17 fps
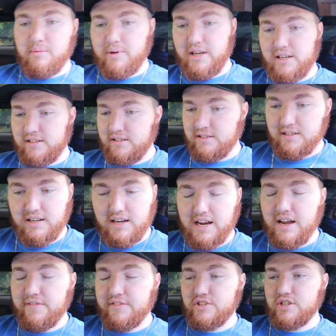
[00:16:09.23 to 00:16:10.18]
I mean,
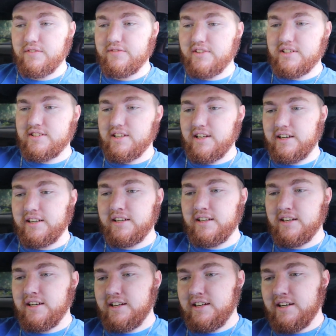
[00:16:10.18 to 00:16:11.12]
I haven't driven this thing
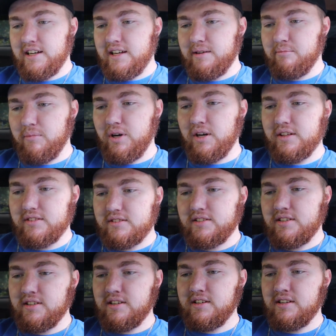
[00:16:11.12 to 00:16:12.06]
in
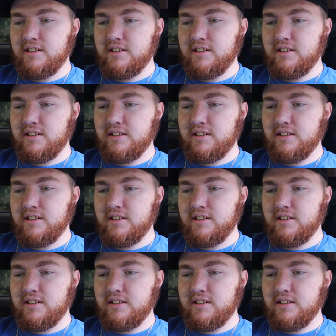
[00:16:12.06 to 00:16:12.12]
months.